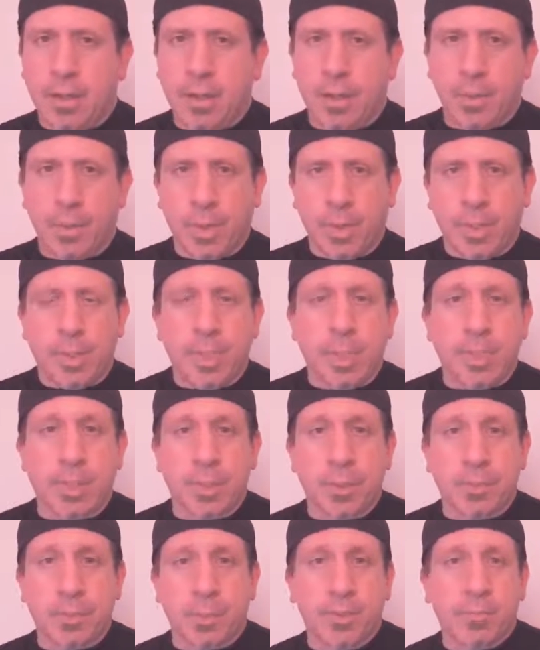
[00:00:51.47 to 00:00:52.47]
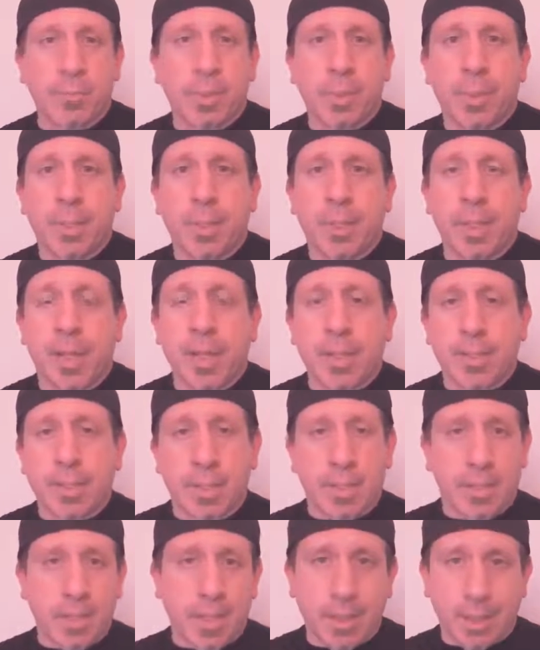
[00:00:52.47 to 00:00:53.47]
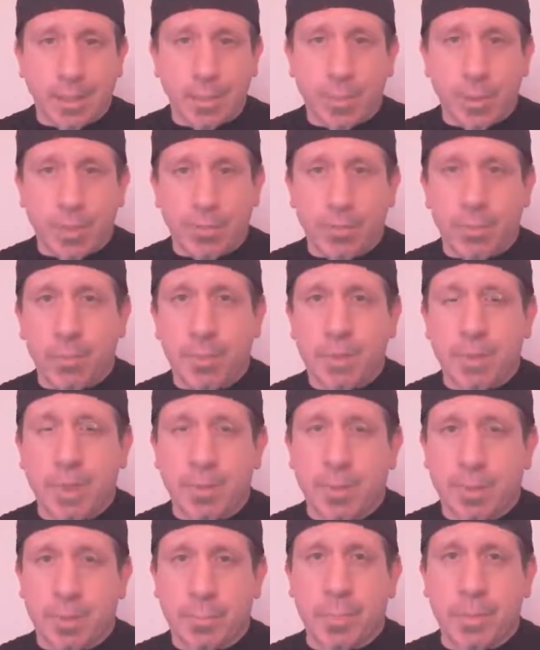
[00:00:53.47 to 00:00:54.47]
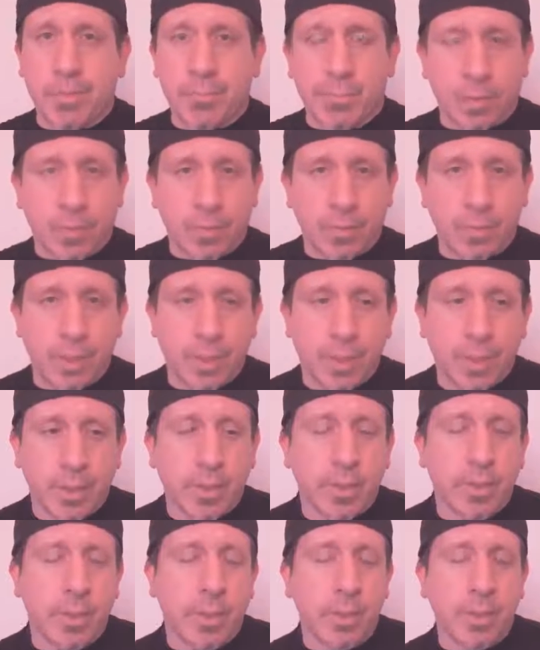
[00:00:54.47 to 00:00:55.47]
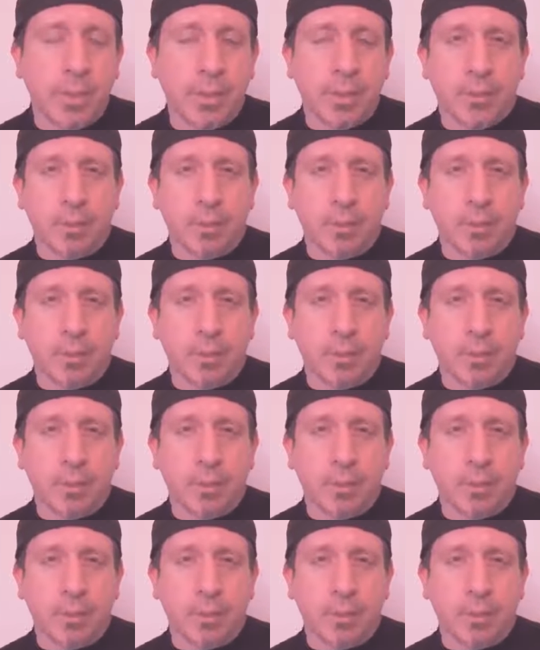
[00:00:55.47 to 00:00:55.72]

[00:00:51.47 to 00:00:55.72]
I wanted to take this brief moment and say thank you to everyone that's been involved in the